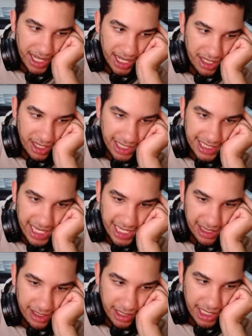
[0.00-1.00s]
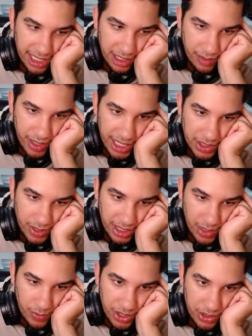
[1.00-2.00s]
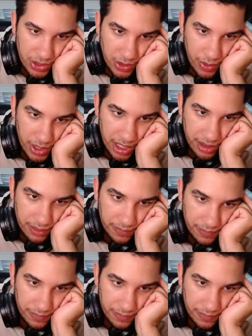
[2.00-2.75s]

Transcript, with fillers: I'm not attacking their leader, right? So I think we just go here.